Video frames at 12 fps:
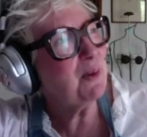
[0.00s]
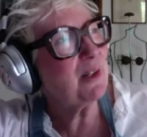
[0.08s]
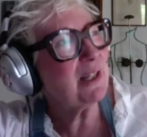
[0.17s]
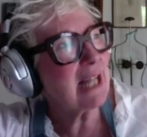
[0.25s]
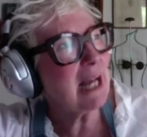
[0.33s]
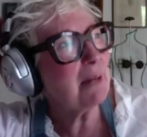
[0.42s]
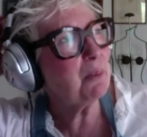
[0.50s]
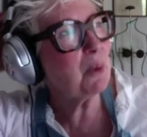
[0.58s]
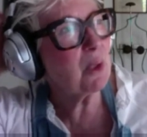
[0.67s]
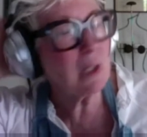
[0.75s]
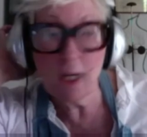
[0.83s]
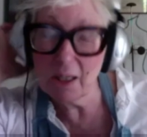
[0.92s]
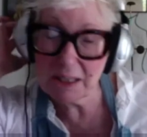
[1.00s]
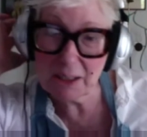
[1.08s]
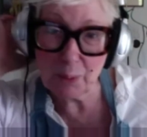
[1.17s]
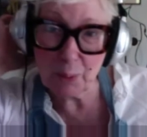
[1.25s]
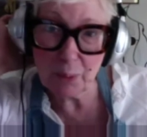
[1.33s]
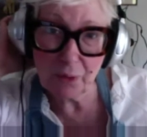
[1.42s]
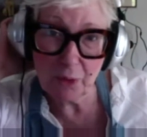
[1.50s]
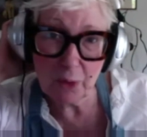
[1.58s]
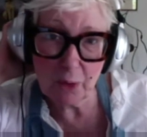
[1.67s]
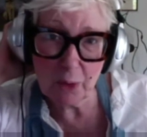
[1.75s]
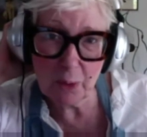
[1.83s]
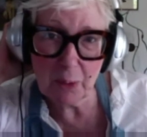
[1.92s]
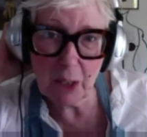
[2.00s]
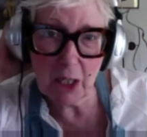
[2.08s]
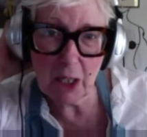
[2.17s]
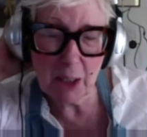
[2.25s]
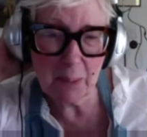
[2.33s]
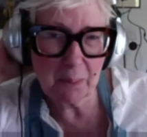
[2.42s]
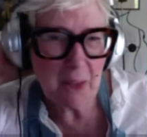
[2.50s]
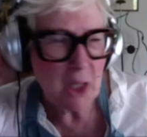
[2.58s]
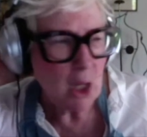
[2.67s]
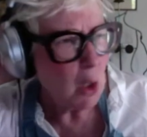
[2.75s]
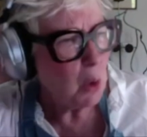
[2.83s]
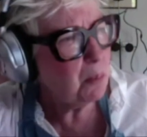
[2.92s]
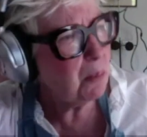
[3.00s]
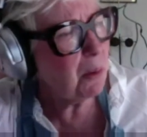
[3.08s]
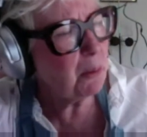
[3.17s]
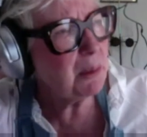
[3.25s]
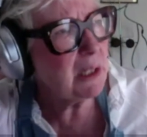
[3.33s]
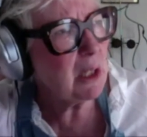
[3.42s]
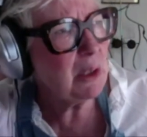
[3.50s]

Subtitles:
at Camberwell Art School for probably only a